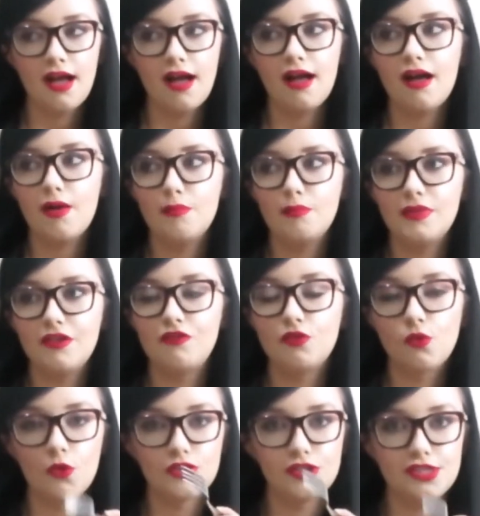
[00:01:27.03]
If
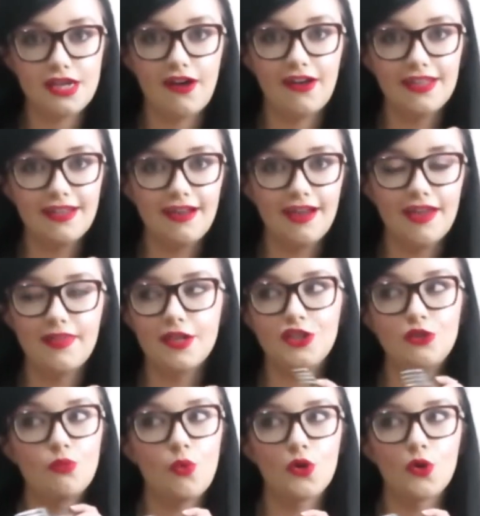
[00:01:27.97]
you're on a diet and
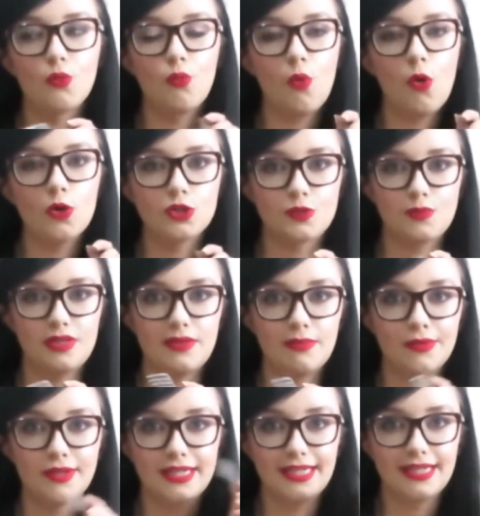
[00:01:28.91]
then you want to watch
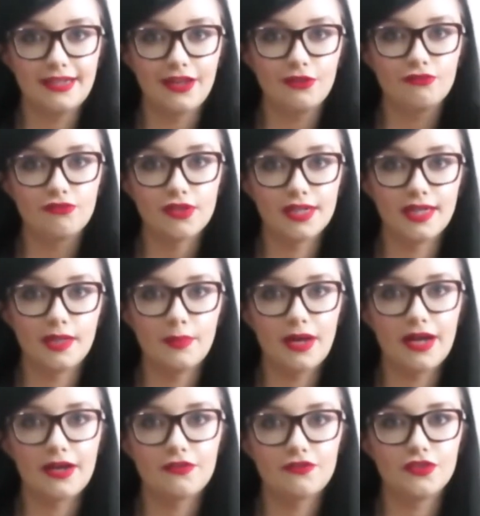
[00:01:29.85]
people eat like really
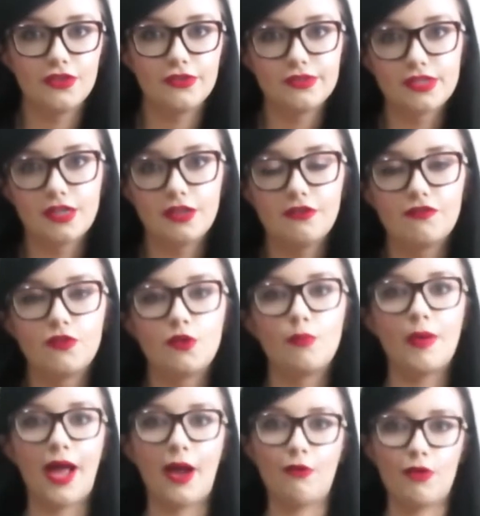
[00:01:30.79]
bad food so you feel
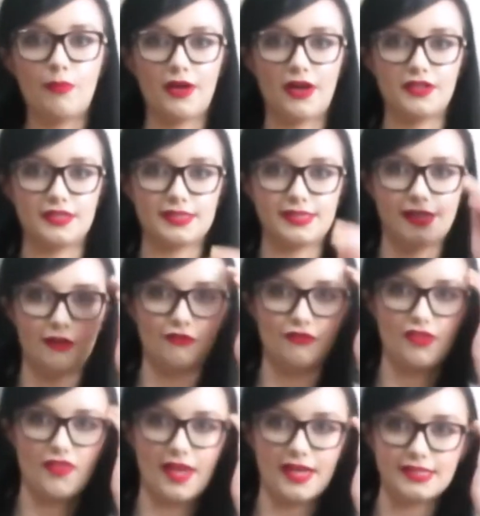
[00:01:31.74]
better about
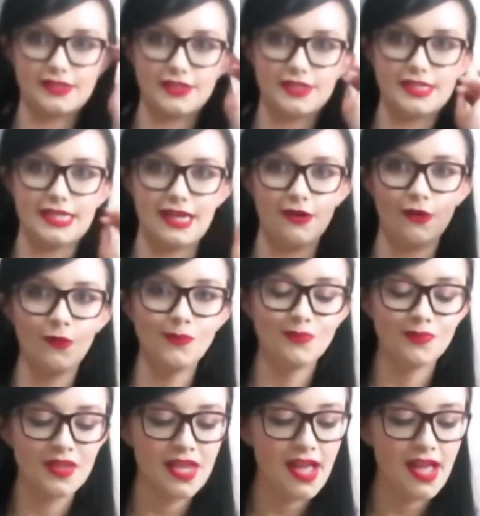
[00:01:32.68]
yourself, then that's ideal.